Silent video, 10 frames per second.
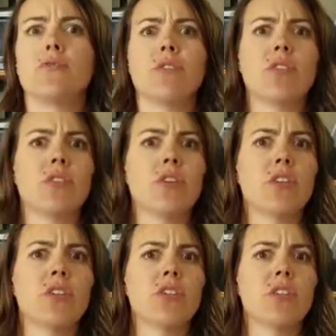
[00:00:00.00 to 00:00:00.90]

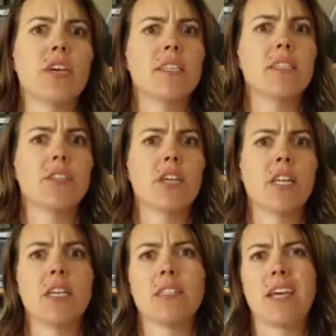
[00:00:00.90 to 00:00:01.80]
research that's looking
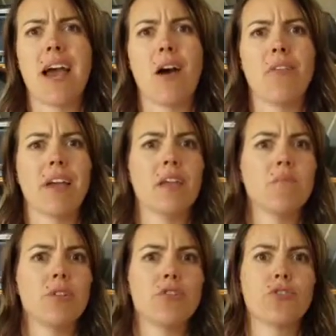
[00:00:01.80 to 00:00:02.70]
into how that can be